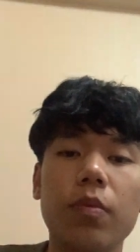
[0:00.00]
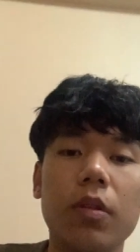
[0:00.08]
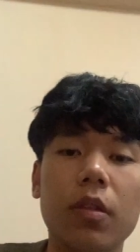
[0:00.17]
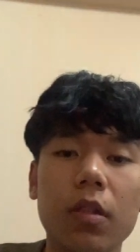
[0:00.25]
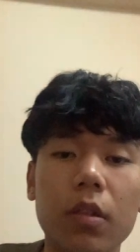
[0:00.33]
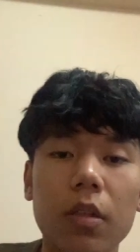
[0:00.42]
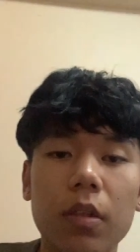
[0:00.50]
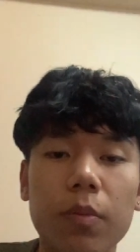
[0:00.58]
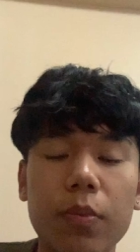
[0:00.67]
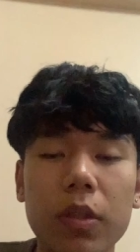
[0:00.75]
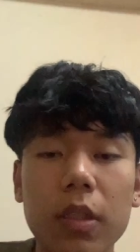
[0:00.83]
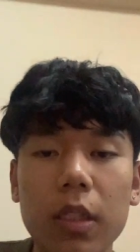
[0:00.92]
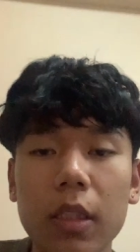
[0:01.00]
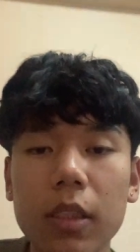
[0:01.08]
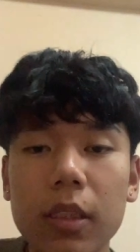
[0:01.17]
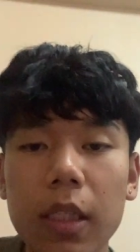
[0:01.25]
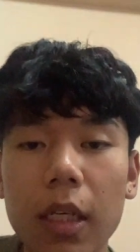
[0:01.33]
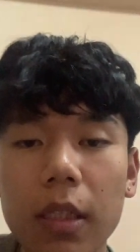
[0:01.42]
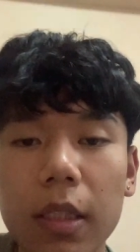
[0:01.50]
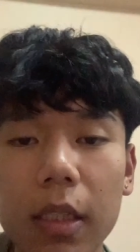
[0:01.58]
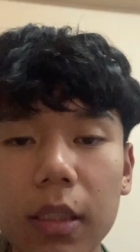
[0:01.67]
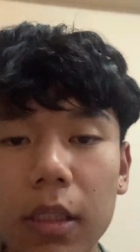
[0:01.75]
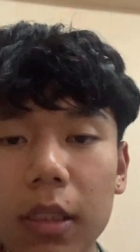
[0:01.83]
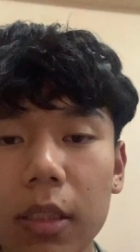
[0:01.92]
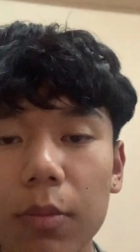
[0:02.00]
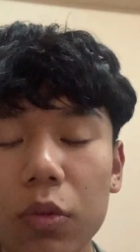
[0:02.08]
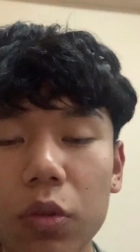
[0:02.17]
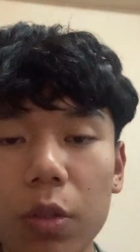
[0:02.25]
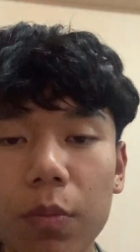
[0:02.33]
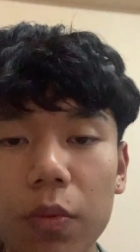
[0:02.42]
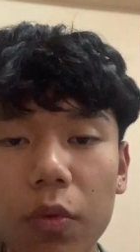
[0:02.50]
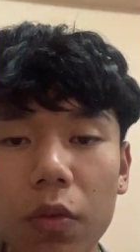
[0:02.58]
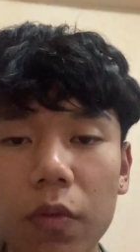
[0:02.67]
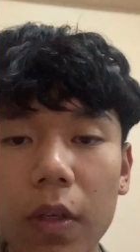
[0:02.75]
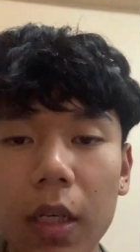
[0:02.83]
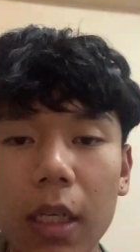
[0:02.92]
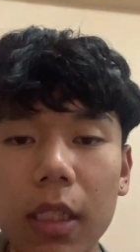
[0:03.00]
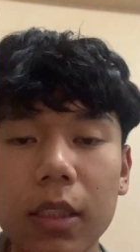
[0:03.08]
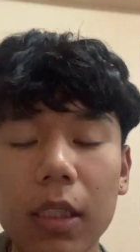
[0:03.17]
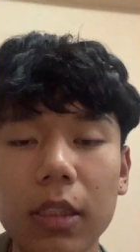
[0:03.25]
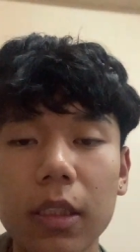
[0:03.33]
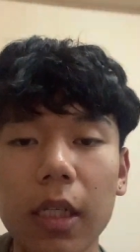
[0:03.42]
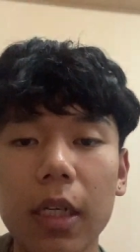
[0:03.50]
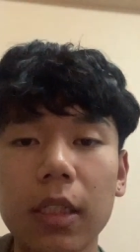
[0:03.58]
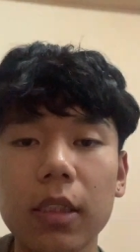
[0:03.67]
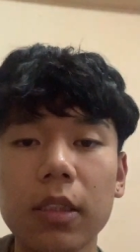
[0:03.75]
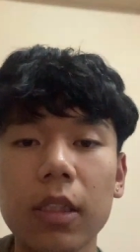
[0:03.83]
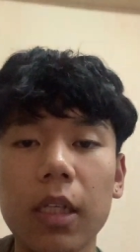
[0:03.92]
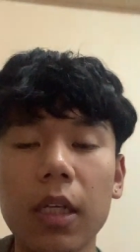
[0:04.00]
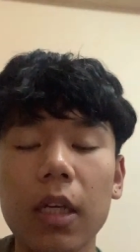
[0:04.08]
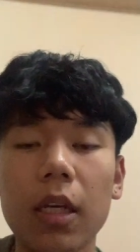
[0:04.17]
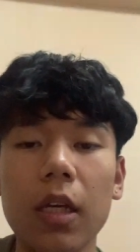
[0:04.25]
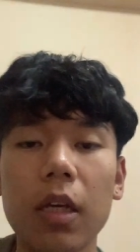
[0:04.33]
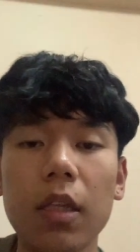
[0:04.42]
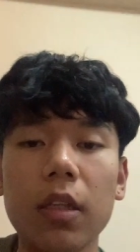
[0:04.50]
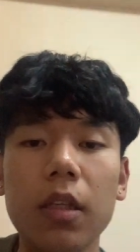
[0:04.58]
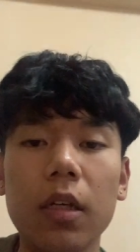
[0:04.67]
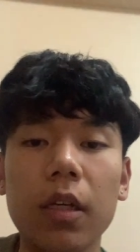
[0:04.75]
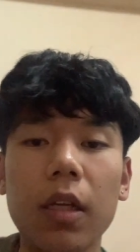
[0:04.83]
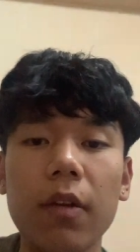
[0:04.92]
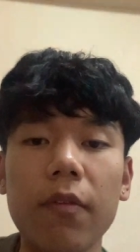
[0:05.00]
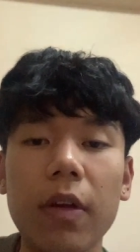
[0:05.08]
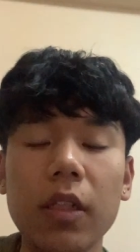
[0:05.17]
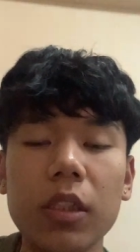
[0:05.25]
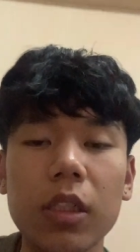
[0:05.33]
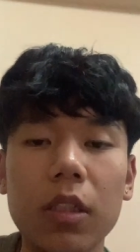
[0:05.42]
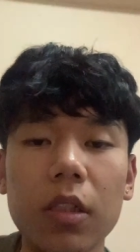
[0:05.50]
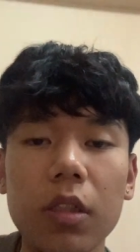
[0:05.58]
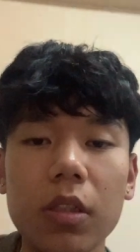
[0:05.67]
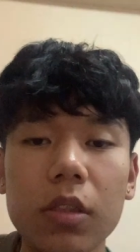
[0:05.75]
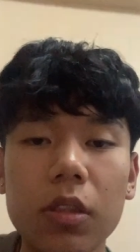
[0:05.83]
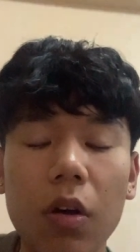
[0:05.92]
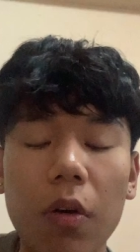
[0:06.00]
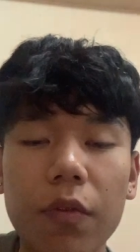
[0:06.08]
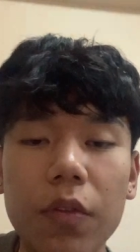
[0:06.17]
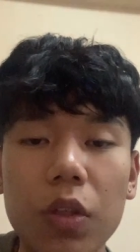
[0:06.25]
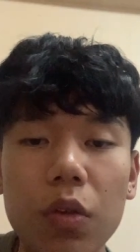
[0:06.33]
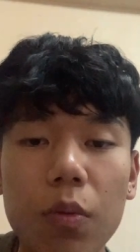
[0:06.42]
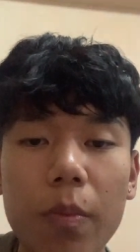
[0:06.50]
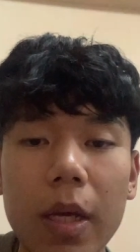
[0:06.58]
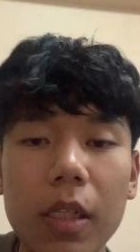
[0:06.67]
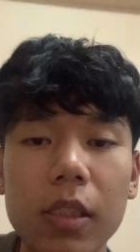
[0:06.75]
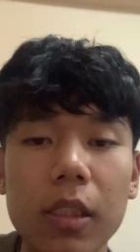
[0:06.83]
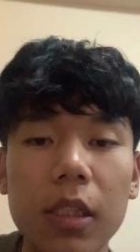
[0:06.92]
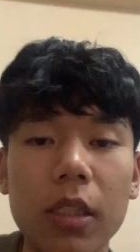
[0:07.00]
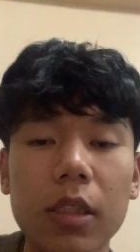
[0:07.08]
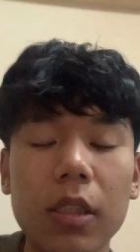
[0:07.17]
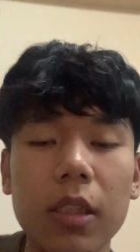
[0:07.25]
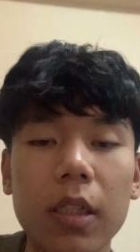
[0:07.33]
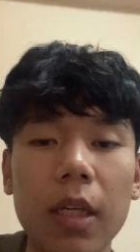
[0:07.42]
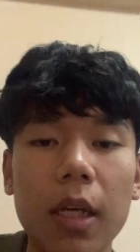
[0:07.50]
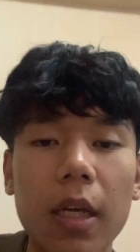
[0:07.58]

the Bhutanese healthcare system to improve such as the inventions of new medicine